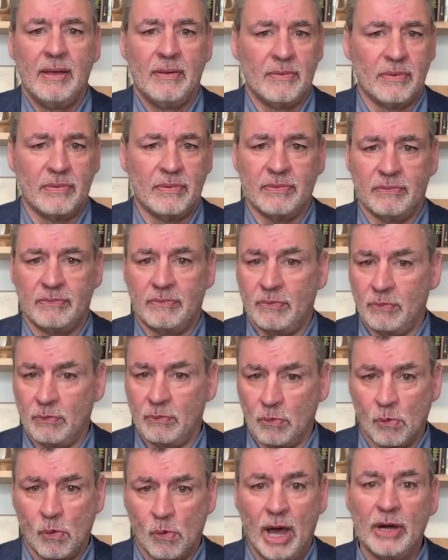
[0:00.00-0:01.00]

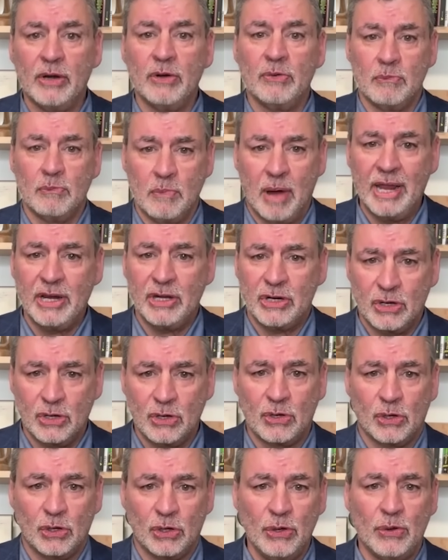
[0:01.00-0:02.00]
one might
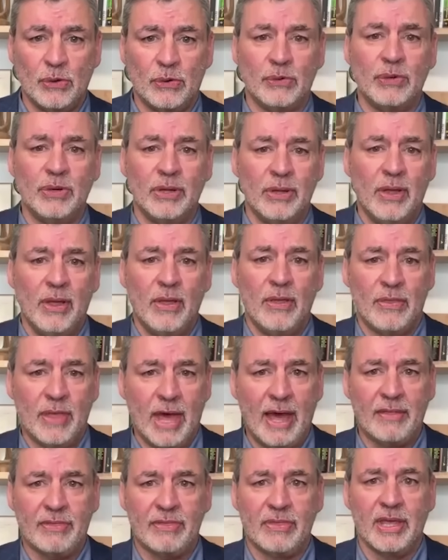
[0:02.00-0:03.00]
conclude
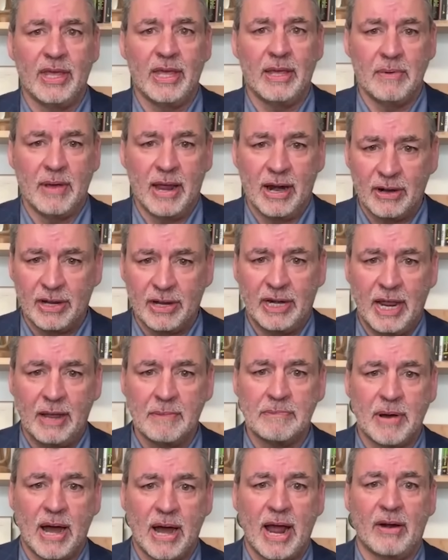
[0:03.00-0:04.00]
that the American
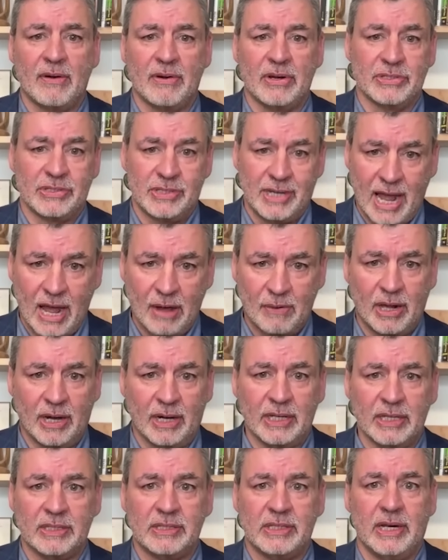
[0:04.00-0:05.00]
Empire is now
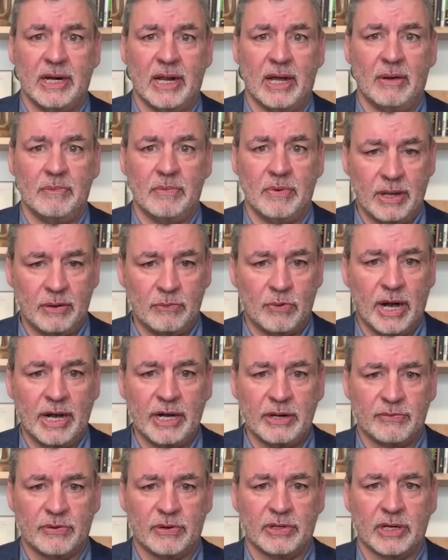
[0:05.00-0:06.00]
on it,
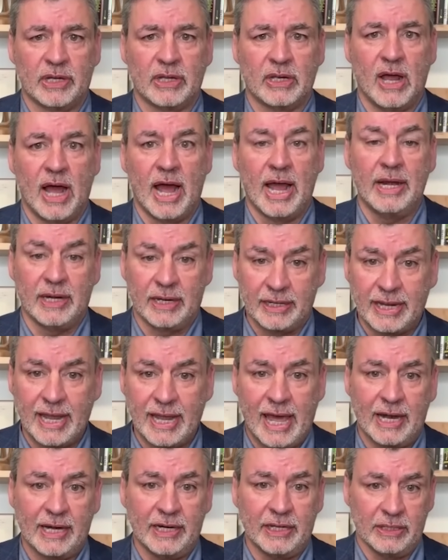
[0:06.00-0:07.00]
ready for decline, and
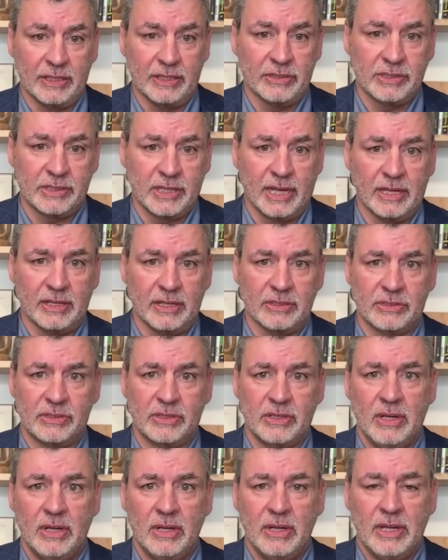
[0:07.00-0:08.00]
Canada
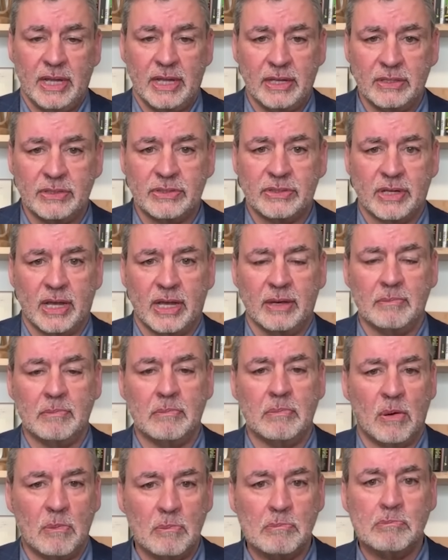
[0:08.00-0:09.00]
is
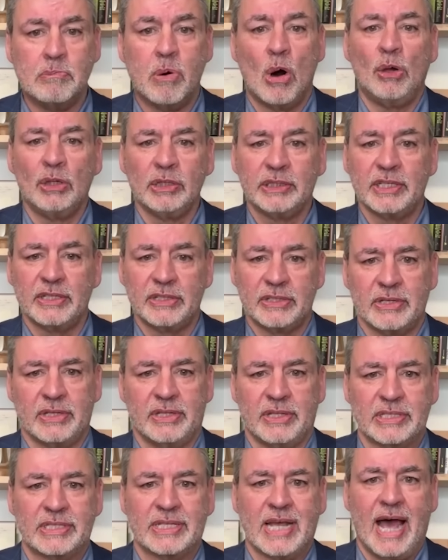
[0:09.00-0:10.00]
bolted to
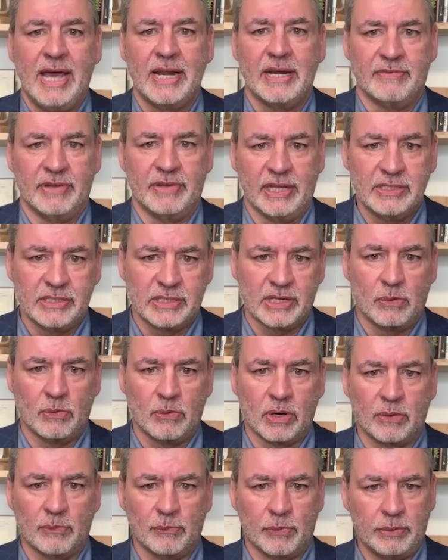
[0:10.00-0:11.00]
the side of it, so
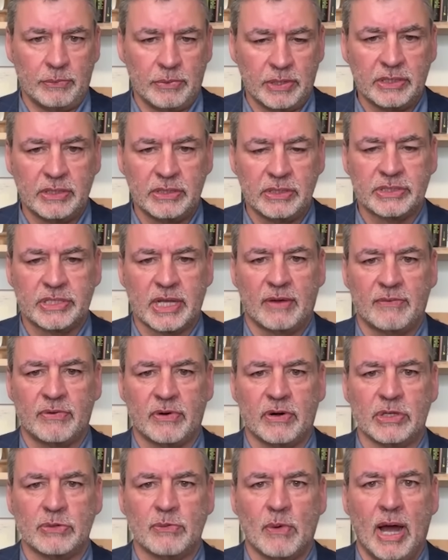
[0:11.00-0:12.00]
we would
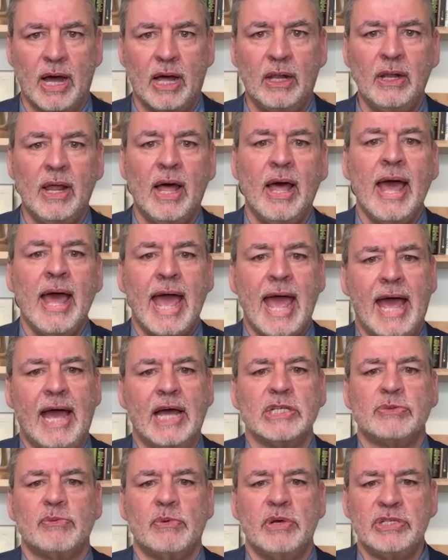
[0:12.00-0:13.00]
suffer as well,
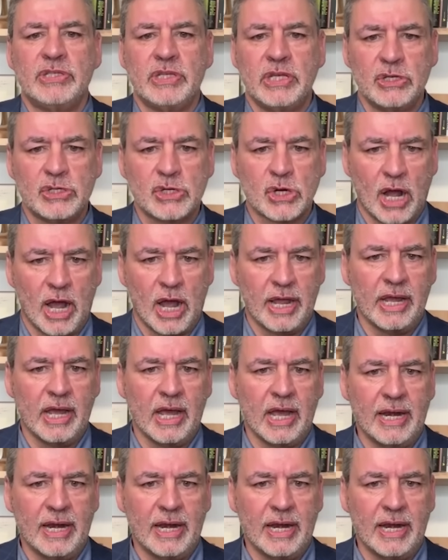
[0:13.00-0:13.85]
as we see China